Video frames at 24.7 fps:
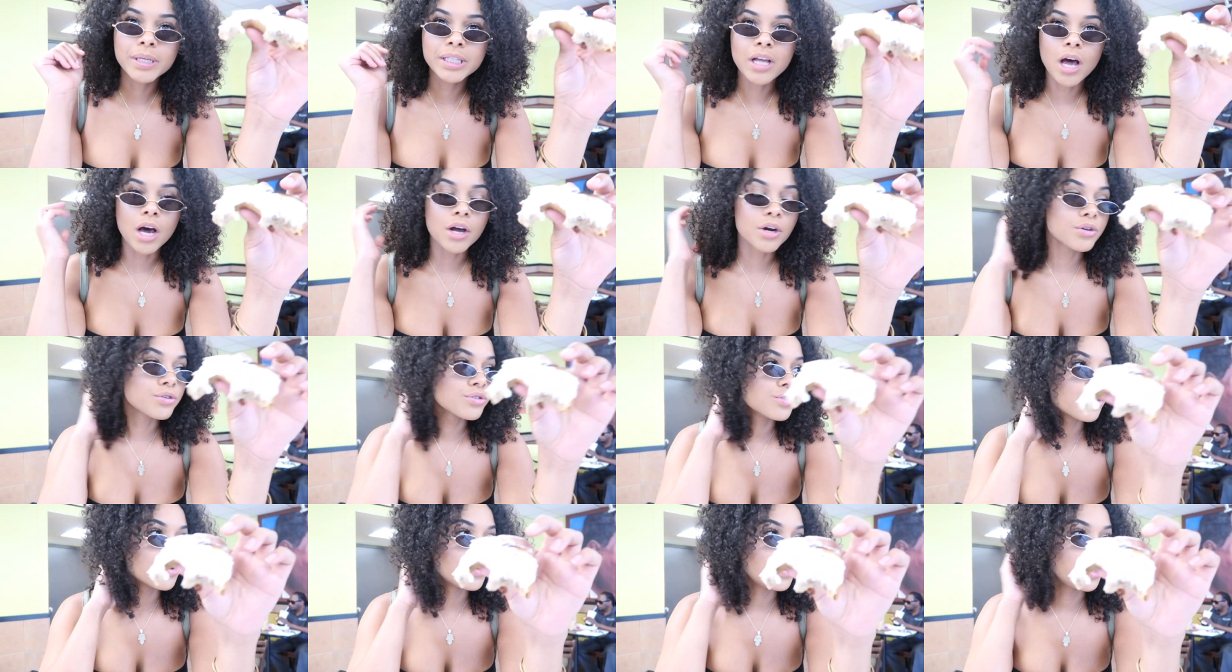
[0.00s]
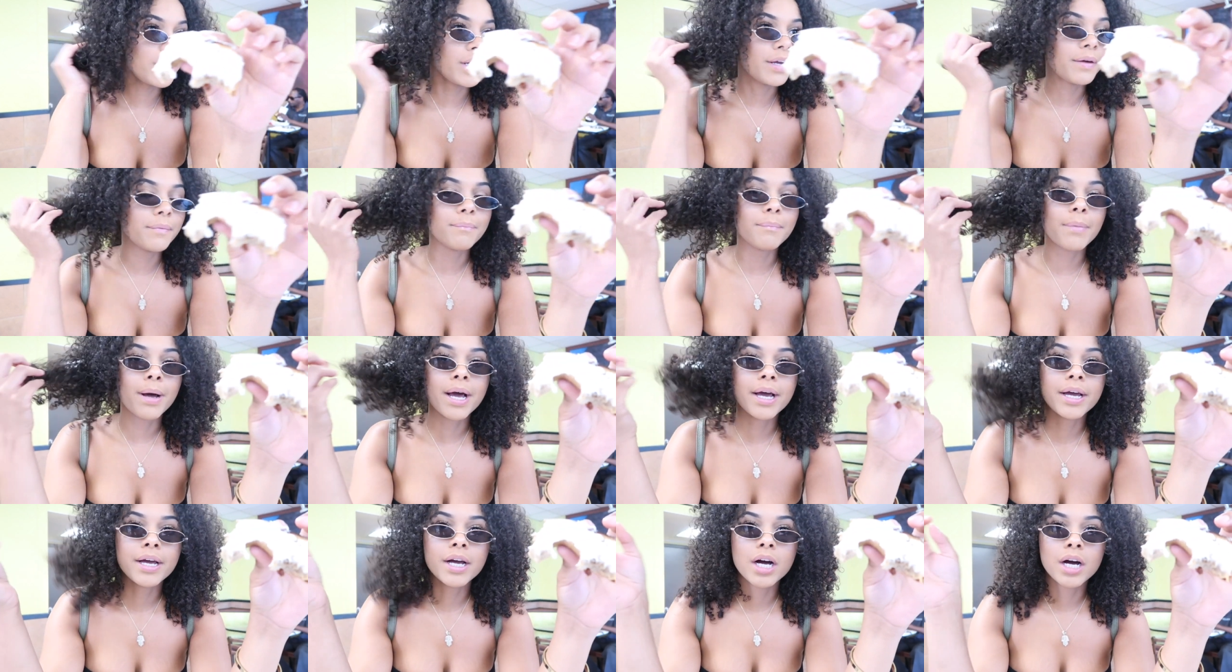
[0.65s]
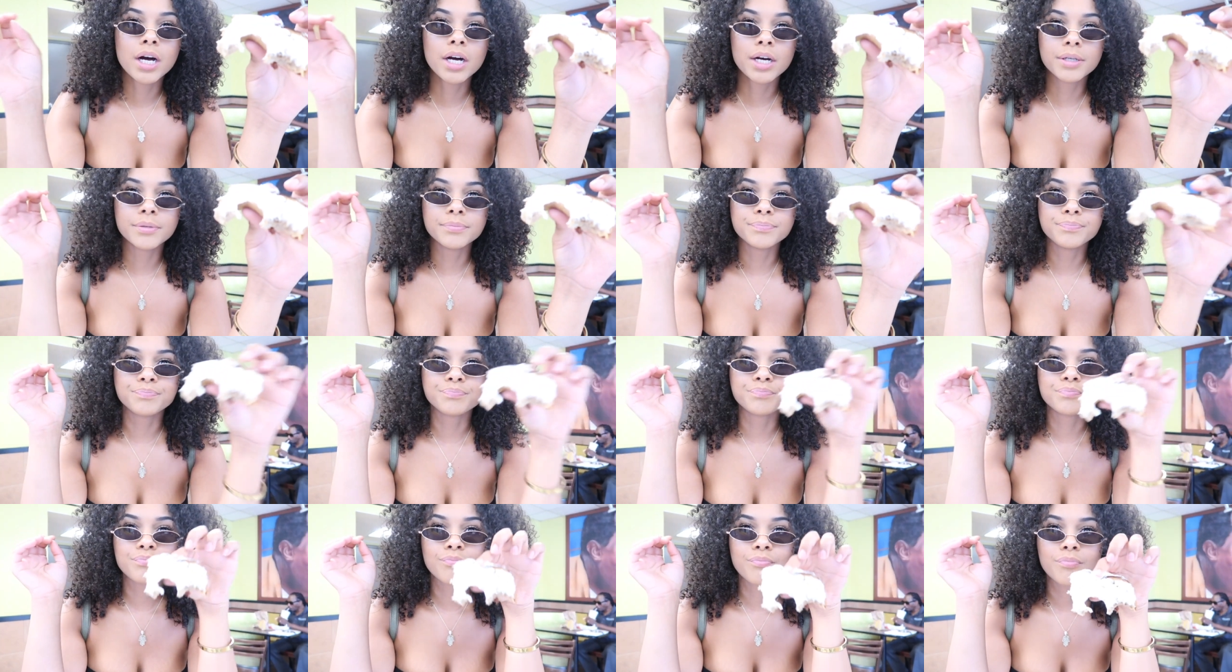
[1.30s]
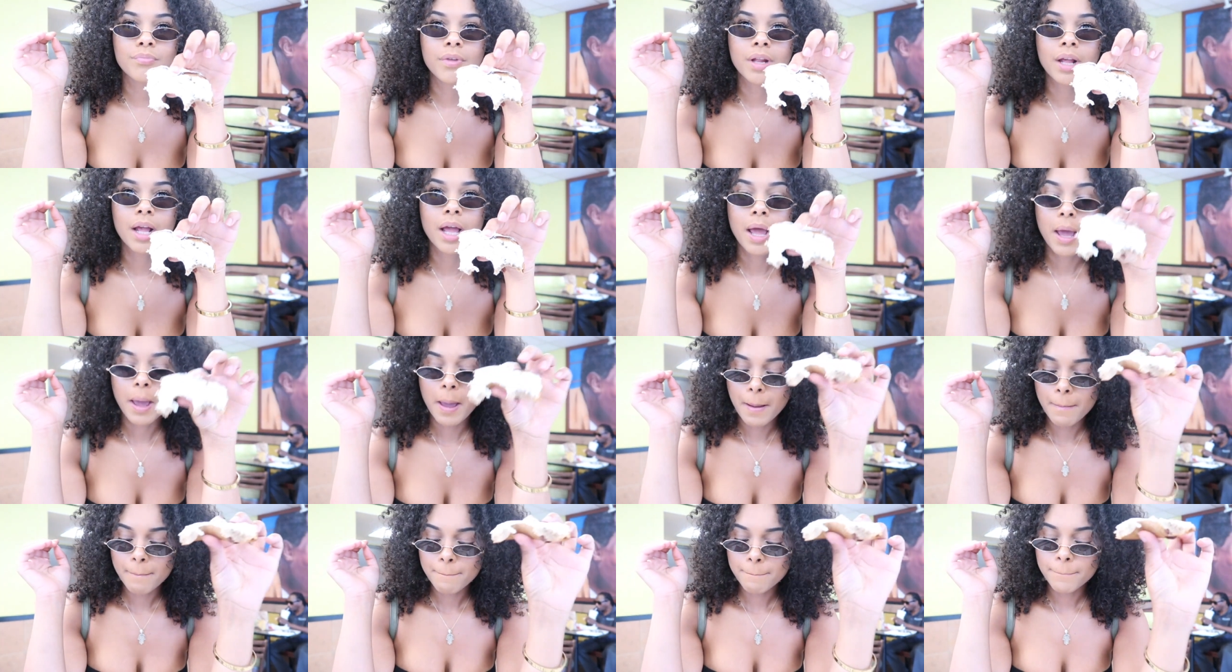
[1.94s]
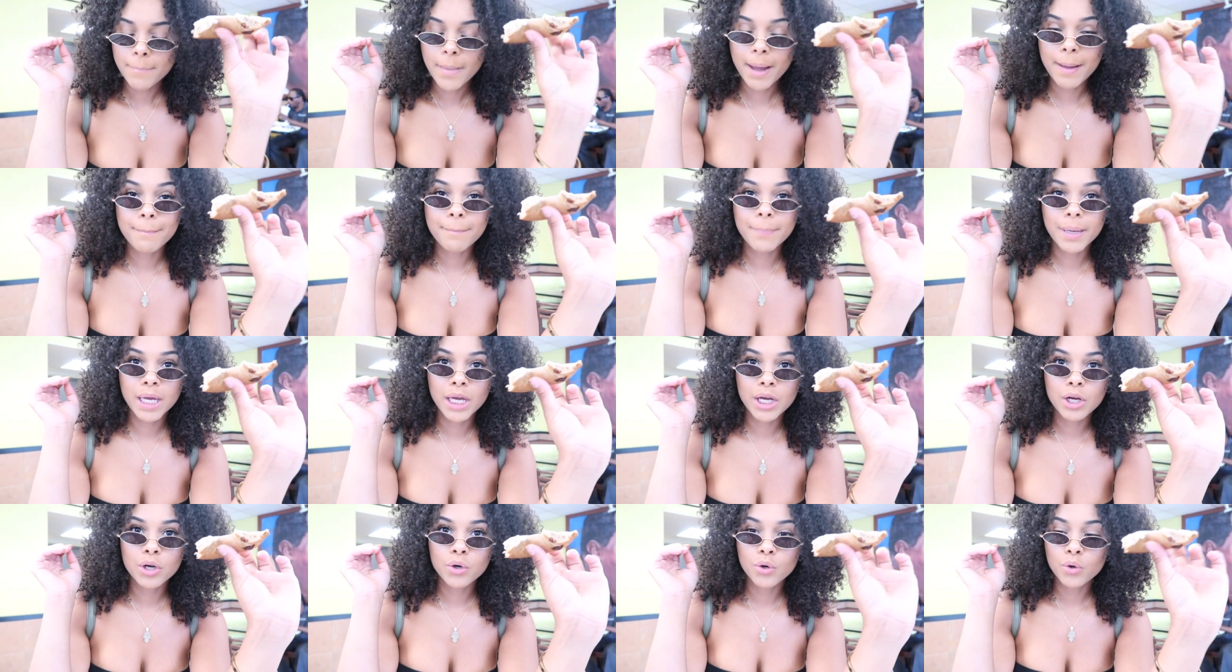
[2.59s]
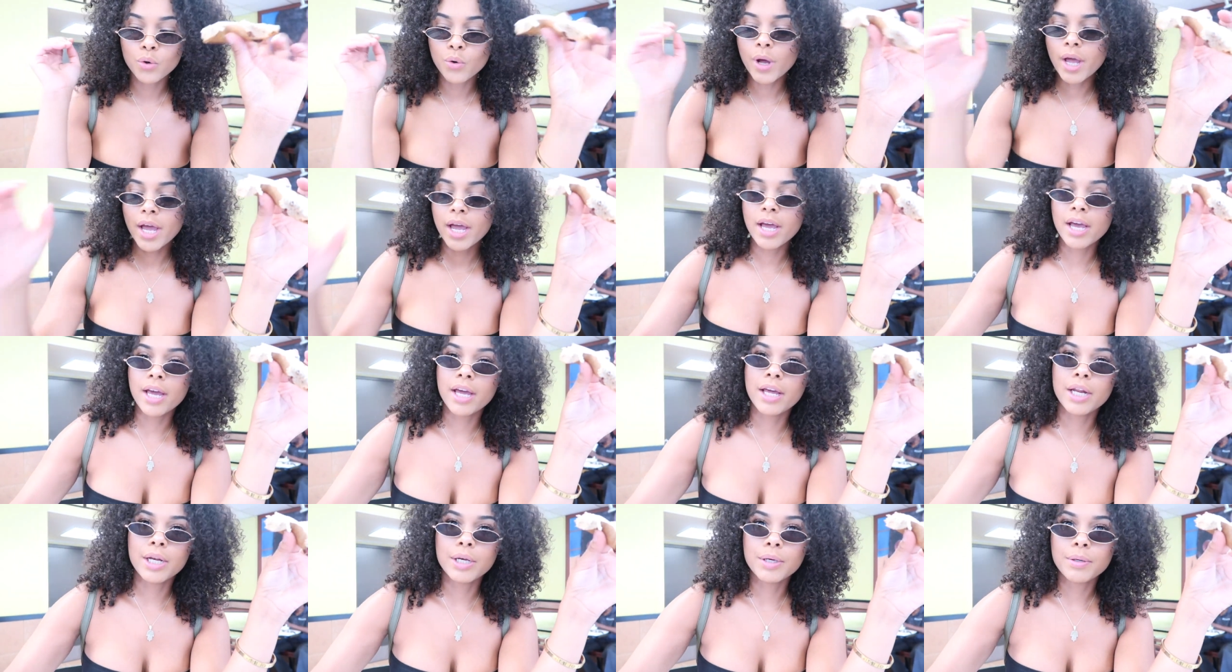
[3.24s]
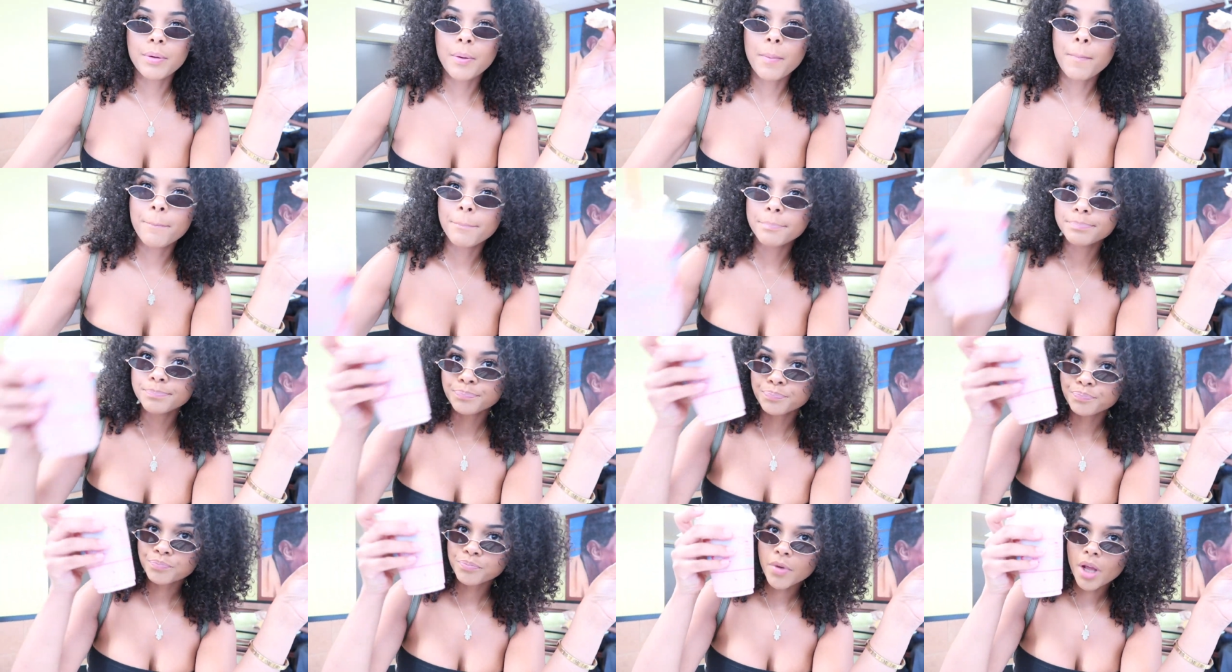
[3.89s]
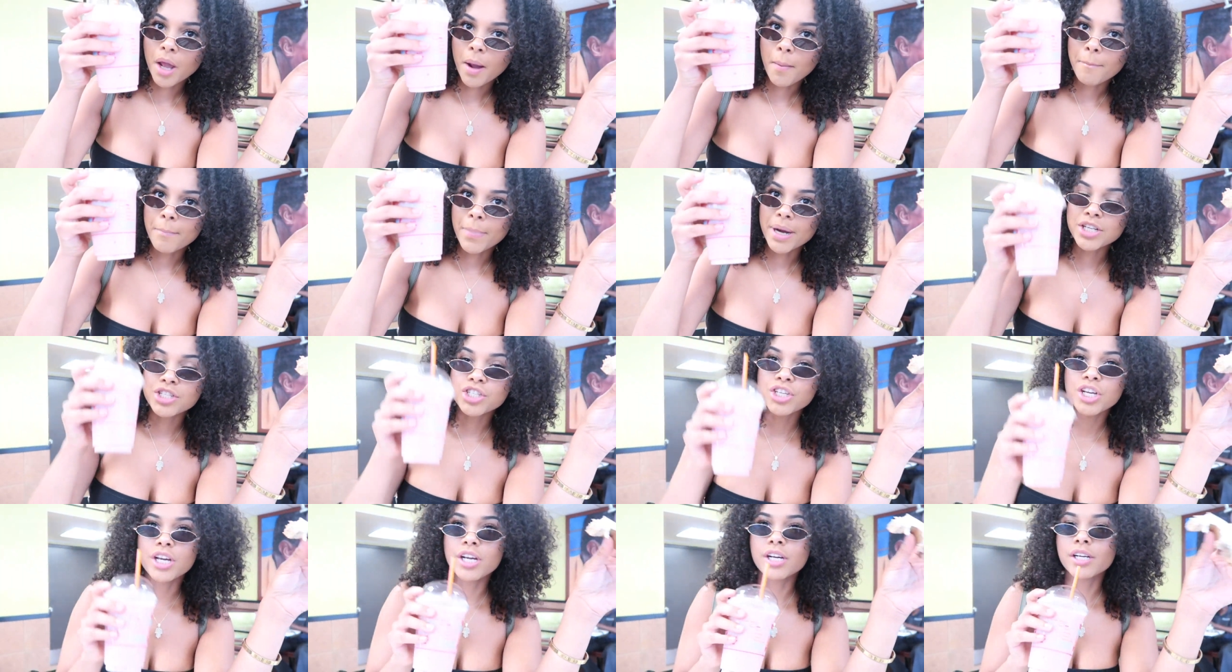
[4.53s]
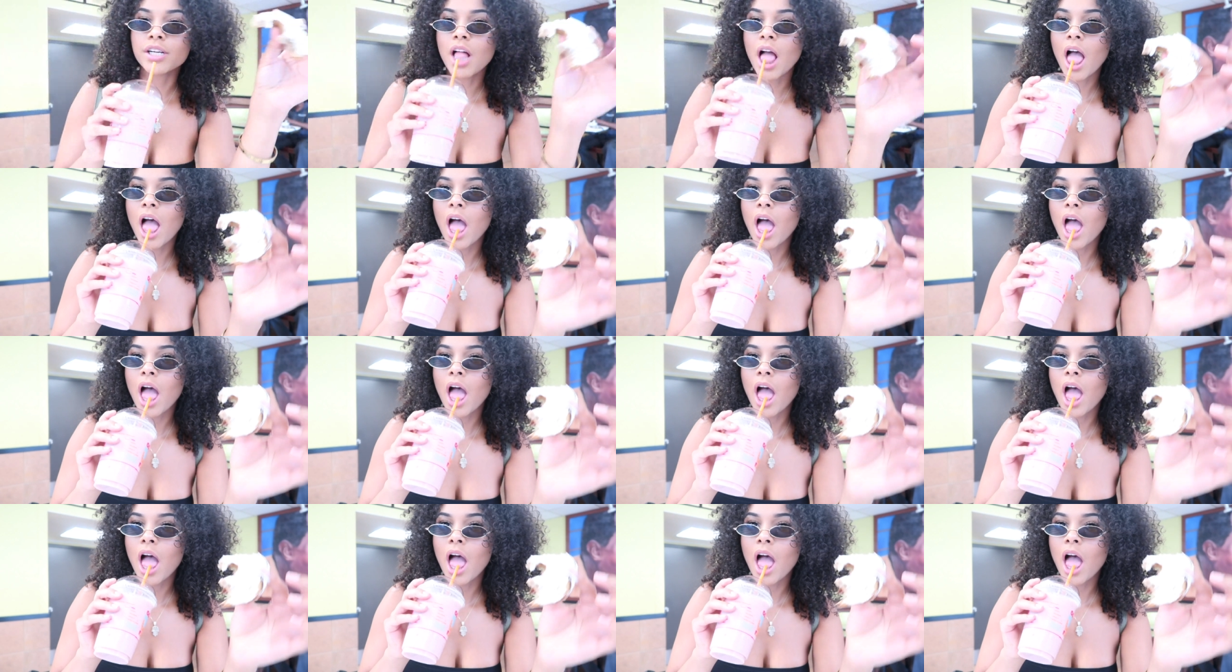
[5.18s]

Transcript: McDonald's to eat my um, my bagel and my shake.